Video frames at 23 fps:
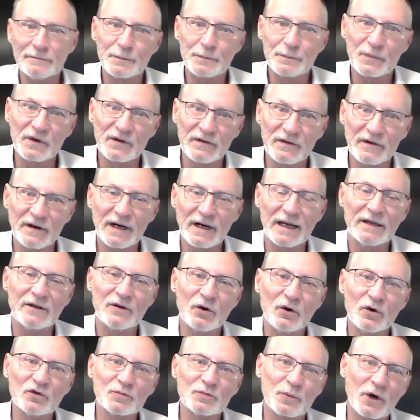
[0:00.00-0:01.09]
provide
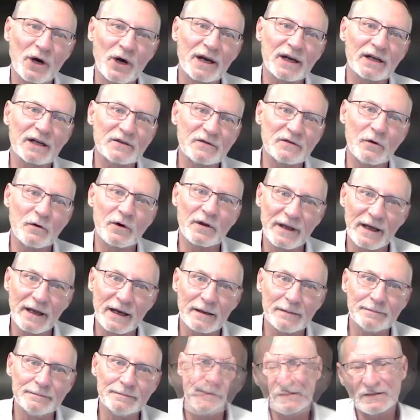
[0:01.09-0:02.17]
those products for
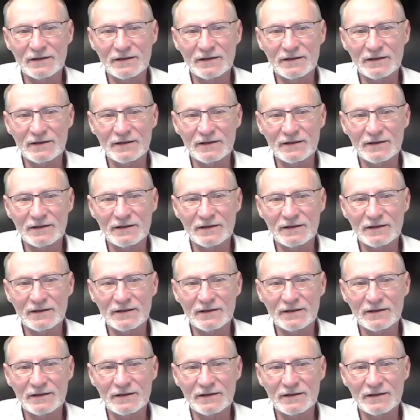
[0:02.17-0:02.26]
them.